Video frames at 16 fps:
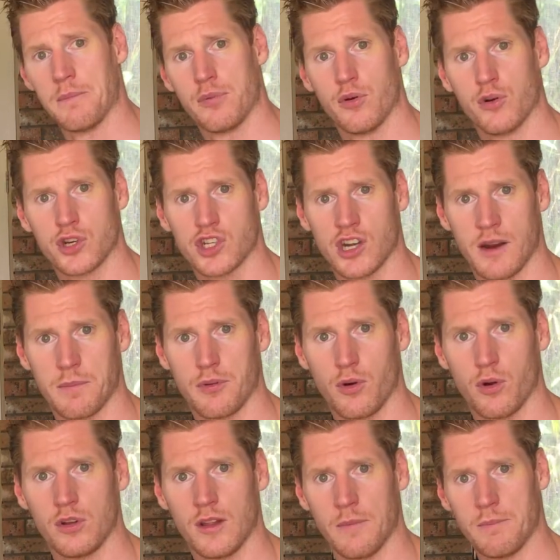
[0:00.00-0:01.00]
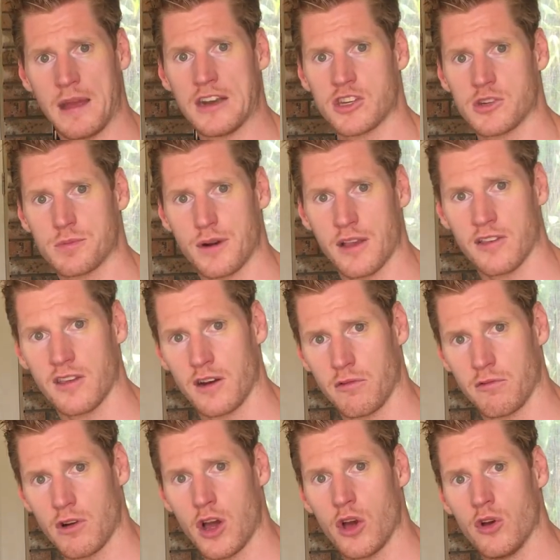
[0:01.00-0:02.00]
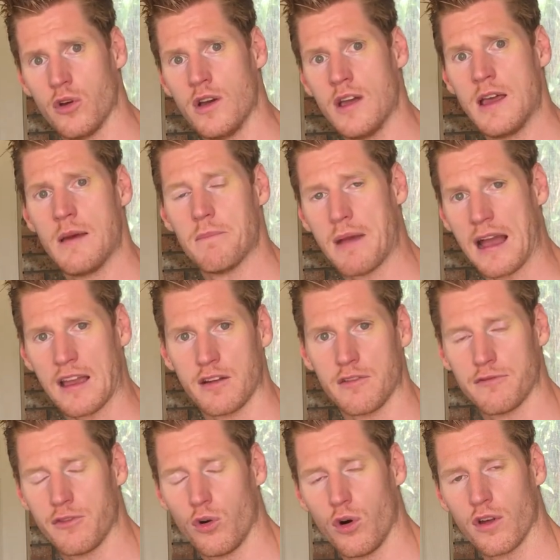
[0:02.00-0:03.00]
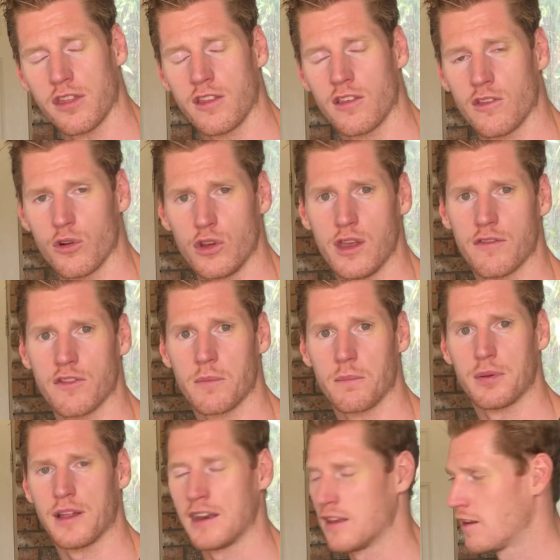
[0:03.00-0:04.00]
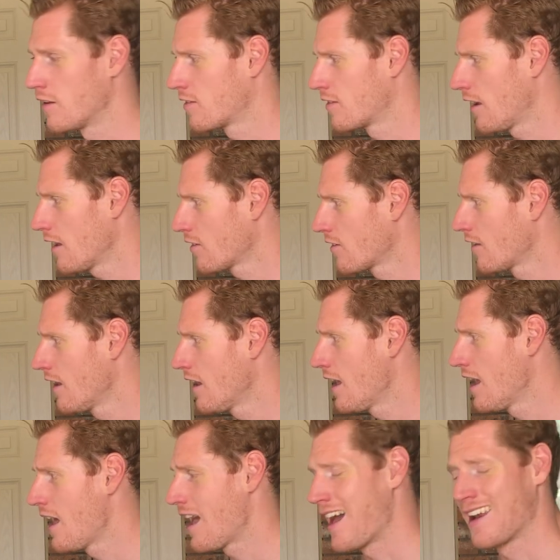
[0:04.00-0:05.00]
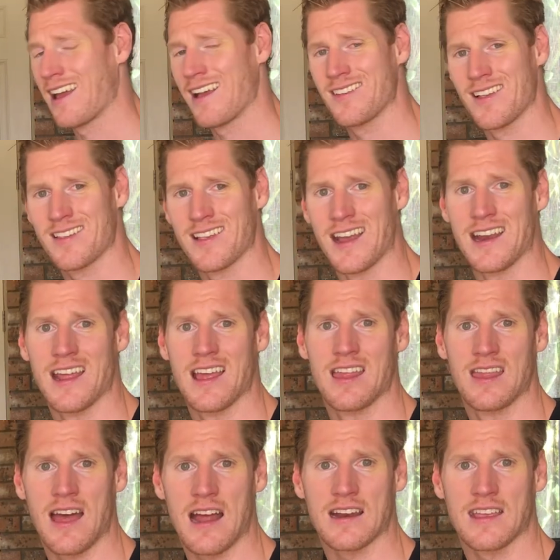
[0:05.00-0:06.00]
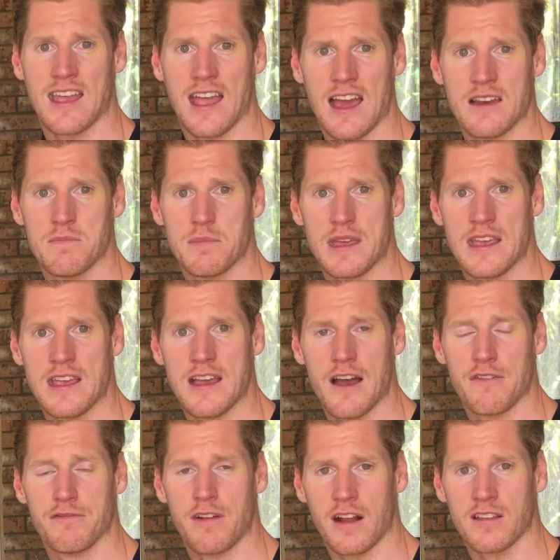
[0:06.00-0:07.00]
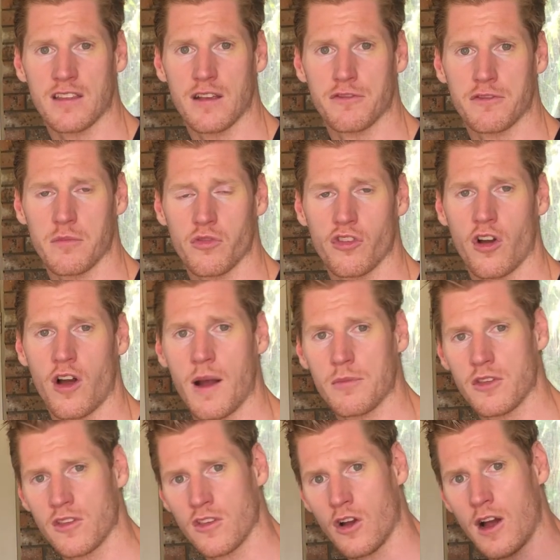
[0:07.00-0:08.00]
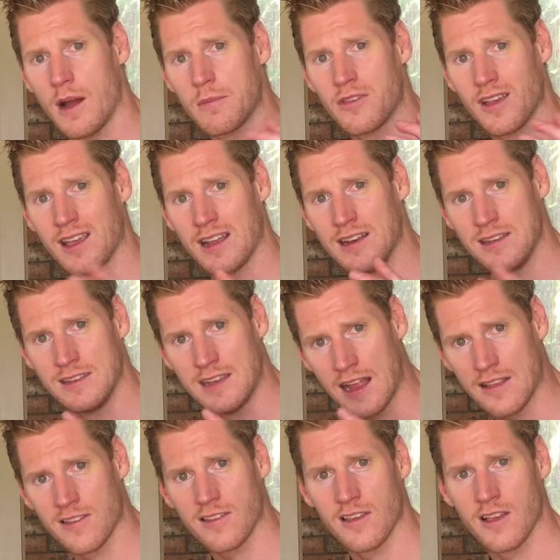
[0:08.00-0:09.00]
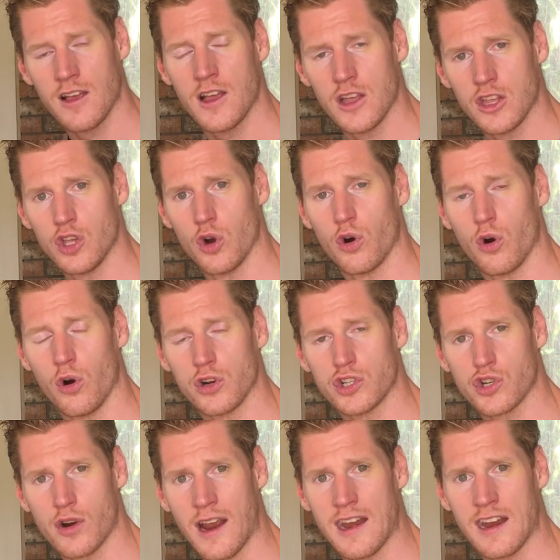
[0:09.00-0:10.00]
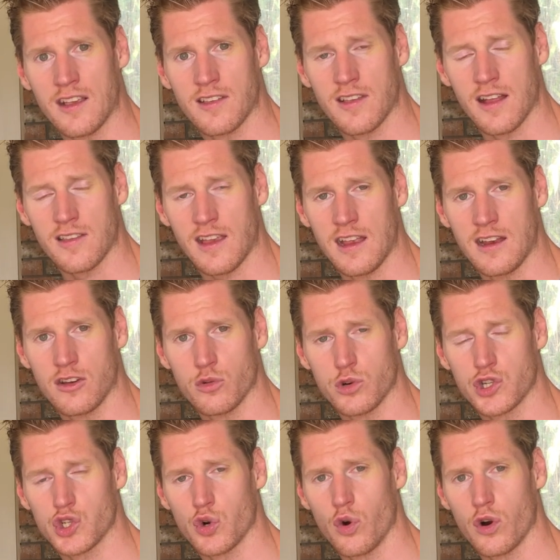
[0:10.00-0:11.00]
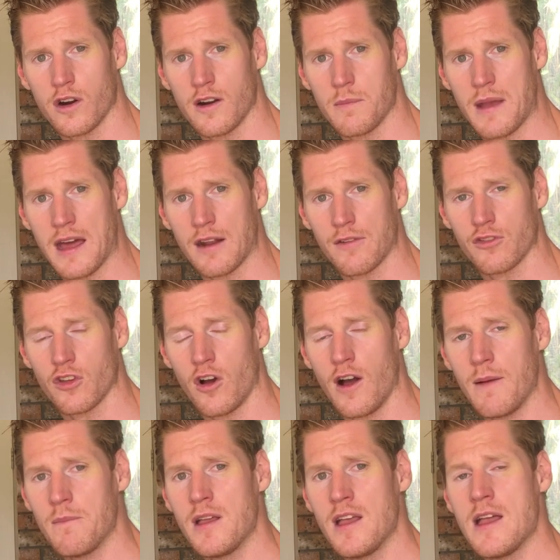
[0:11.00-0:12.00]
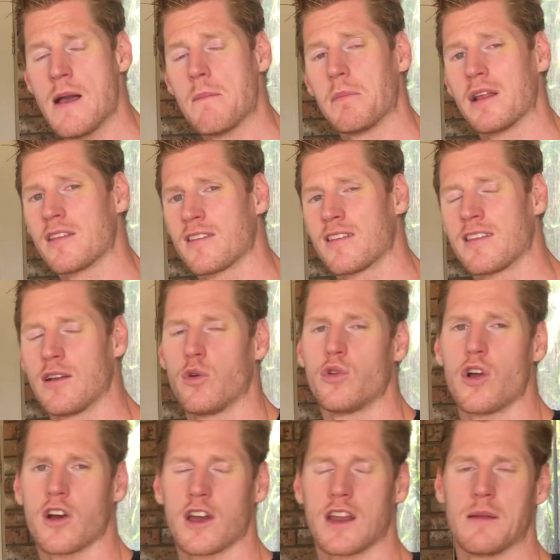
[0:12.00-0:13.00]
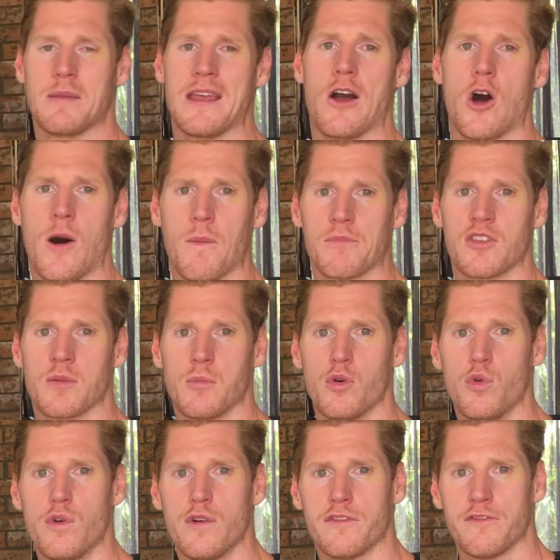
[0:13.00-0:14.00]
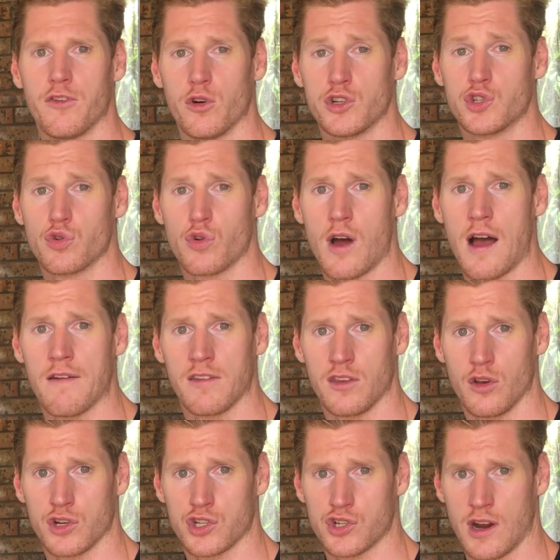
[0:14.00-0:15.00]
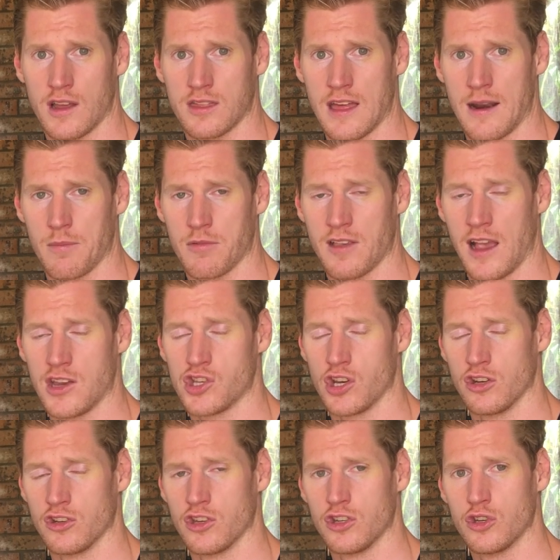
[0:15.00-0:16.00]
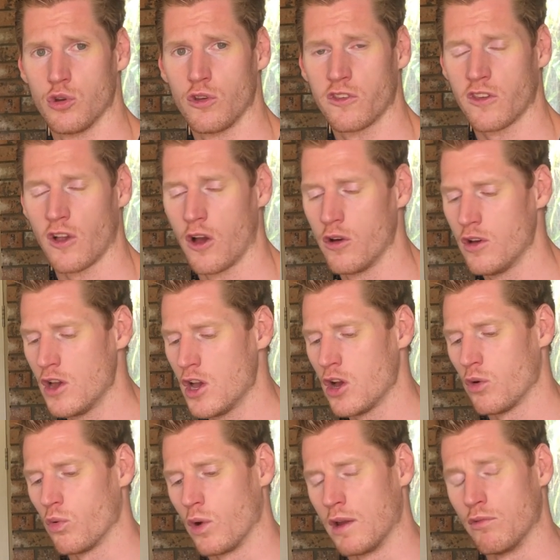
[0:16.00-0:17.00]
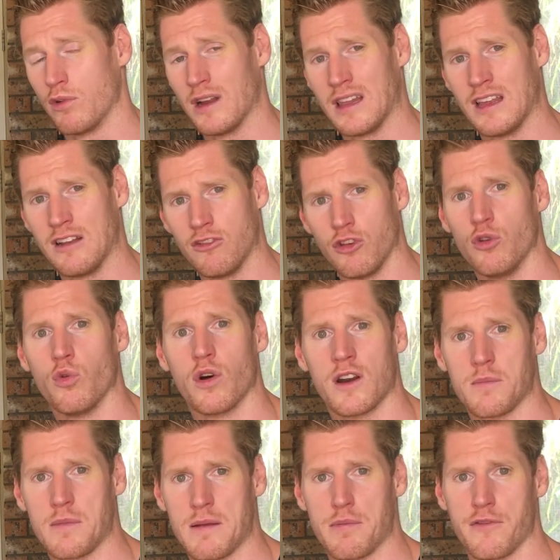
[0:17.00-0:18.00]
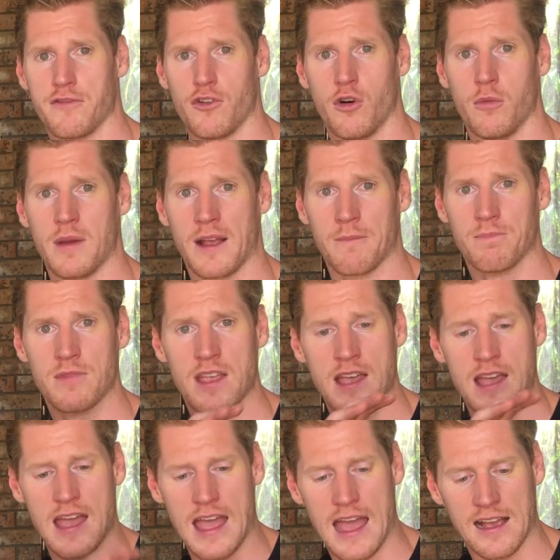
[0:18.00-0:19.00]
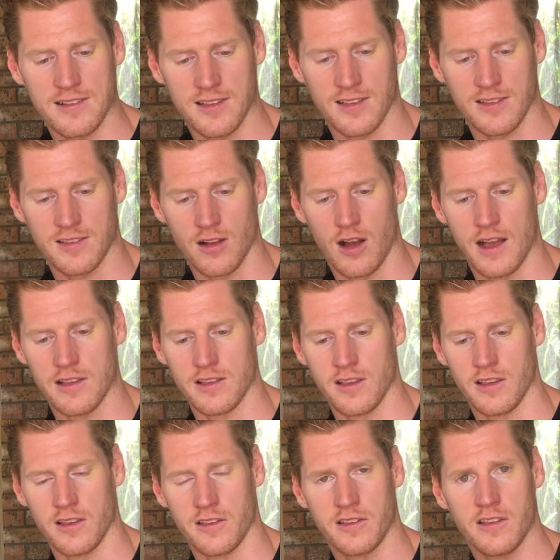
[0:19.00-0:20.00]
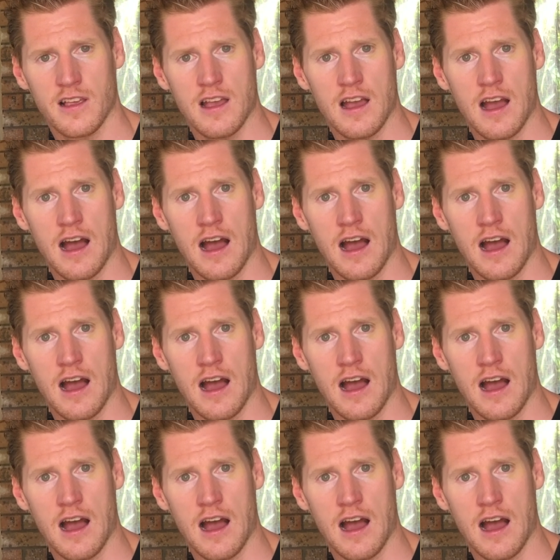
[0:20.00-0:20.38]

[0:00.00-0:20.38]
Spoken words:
push and a pull, a bench press and a row, back and forth until you've completed your sets. And as I said, that can be effective from time to time to condense your training sets into a shorter amount of time, but it's still not going to be optimal for driving your strength adaptation. To do so, we really do want to be performing exercises